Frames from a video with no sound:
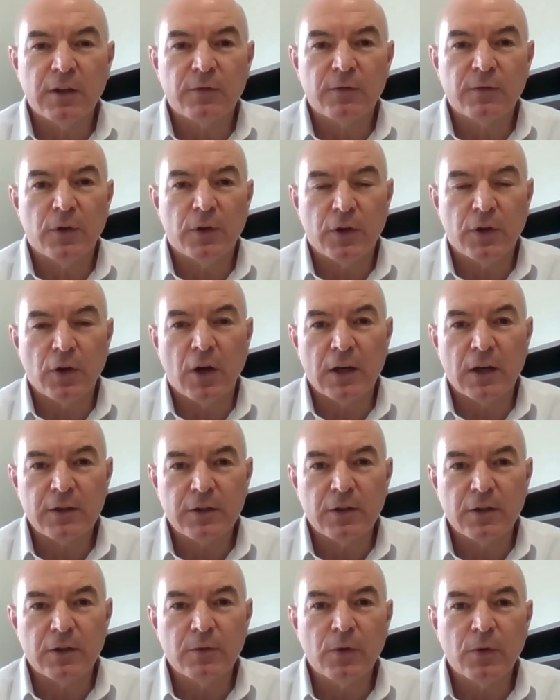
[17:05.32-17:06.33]
for the
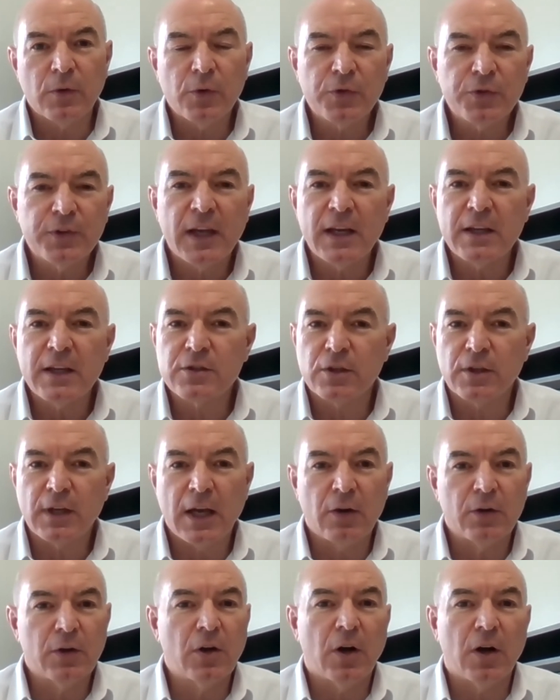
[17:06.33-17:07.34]
doctor? Well, those days are
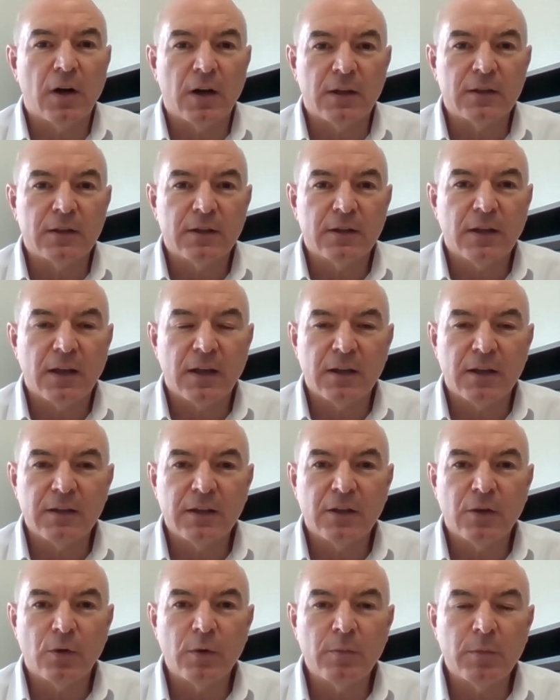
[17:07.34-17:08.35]
now gone.
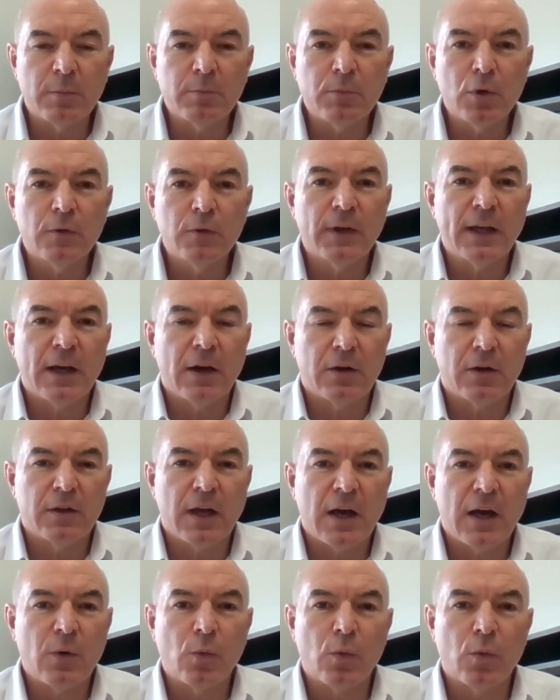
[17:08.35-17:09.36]
We've been moving out of
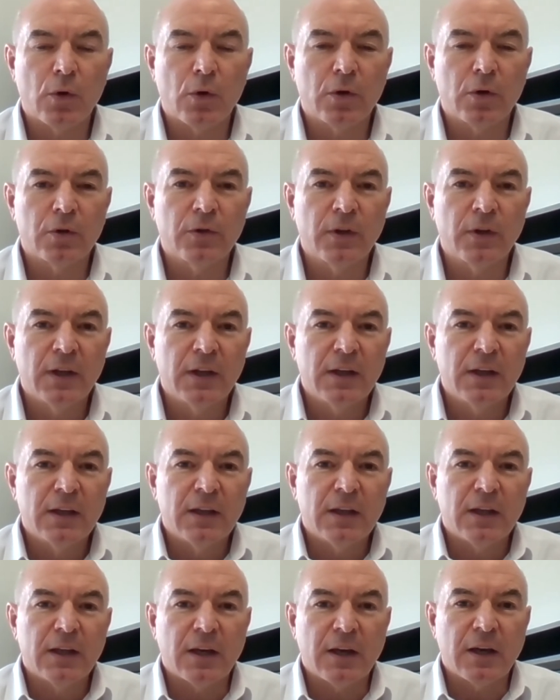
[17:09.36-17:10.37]
that world,
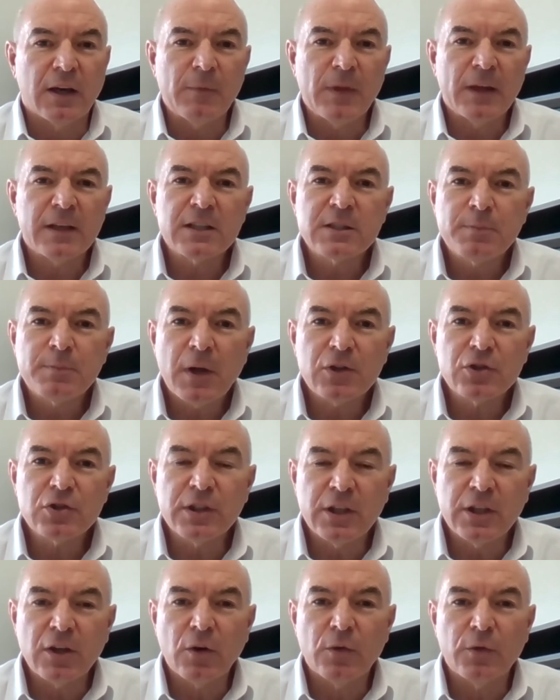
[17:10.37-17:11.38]
and
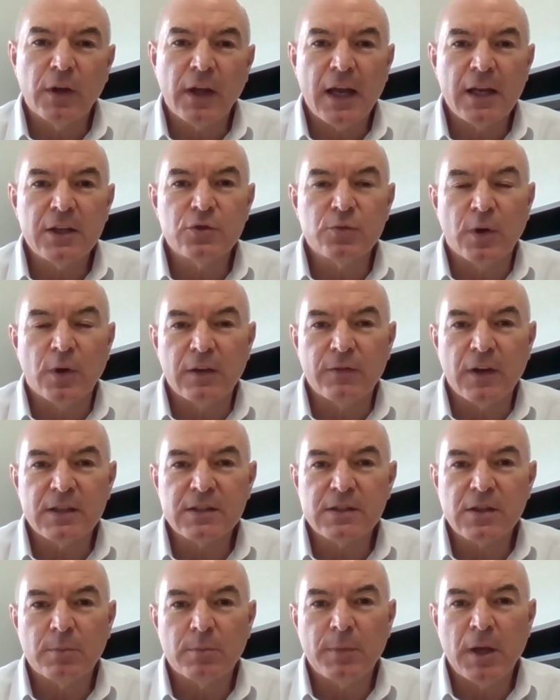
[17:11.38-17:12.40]
especially, the age wave,
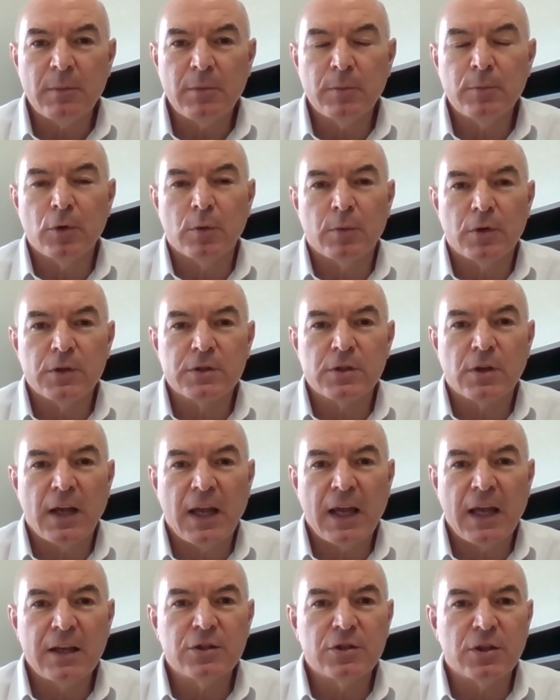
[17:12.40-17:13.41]
as our baby boomers are
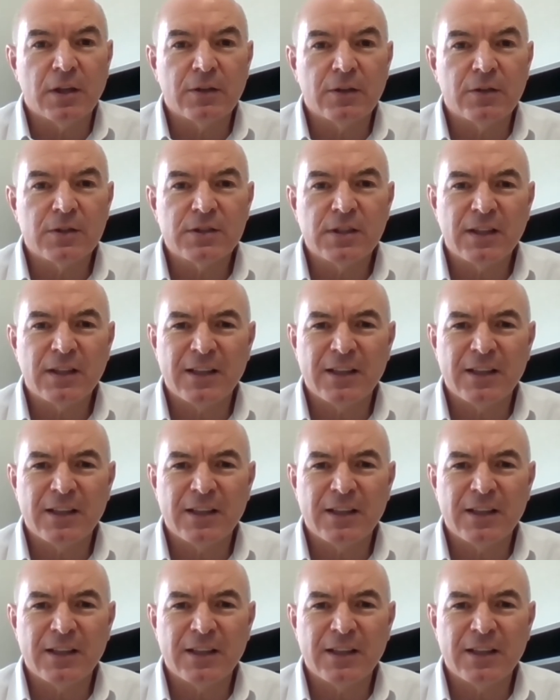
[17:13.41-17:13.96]
aging, they're saying